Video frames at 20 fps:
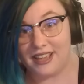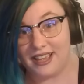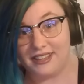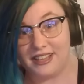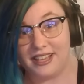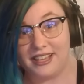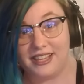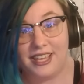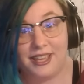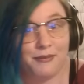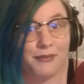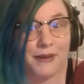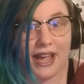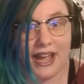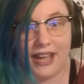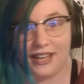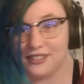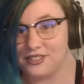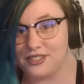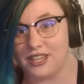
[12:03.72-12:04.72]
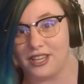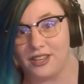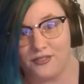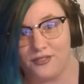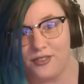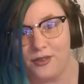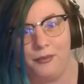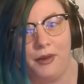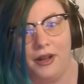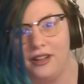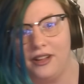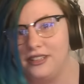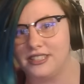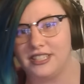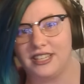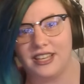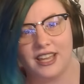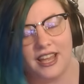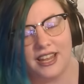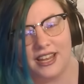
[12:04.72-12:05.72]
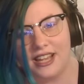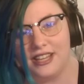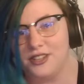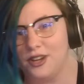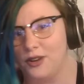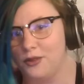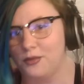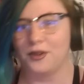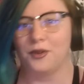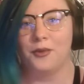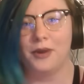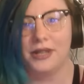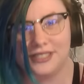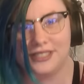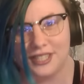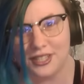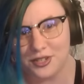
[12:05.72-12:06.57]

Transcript: and they keep asking for Baldi, and I don't know what to